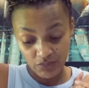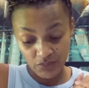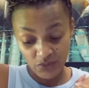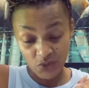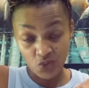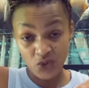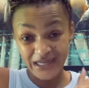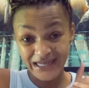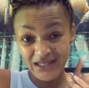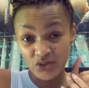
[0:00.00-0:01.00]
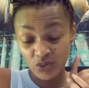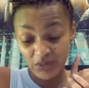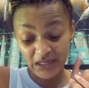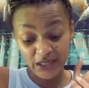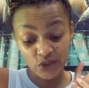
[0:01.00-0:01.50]
the rule against
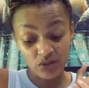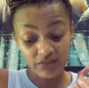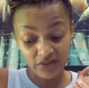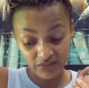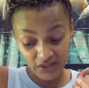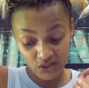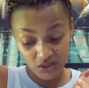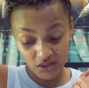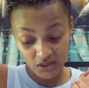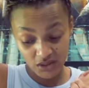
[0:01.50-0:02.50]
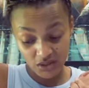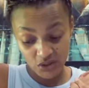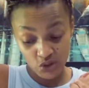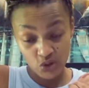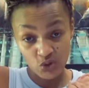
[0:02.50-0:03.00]
duplication of convictions,
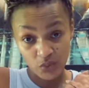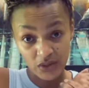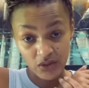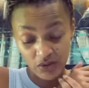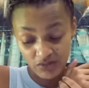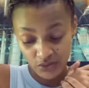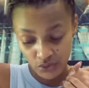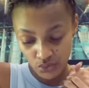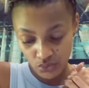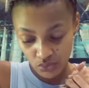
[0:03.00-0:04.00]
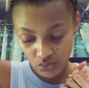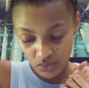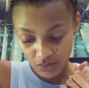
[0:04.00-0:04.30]
joinder of an accused.